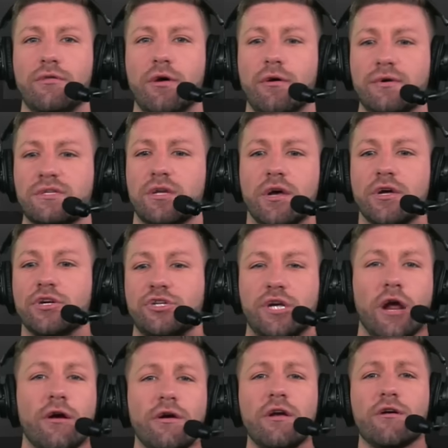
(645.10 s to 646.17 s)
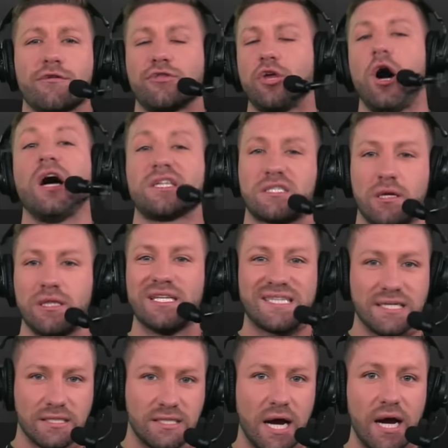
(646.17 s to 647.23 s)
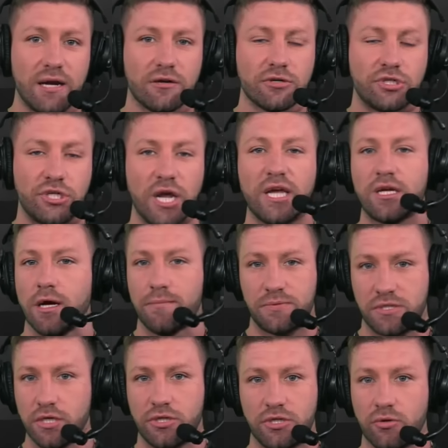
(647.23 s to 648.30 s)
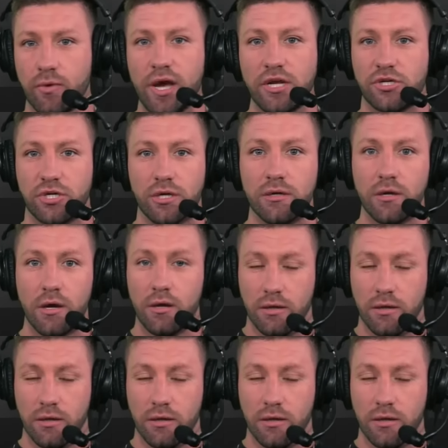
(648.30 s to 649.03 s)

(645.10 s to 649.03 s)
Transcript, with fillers: though, is share your thoughts on this entire Jacobs situation.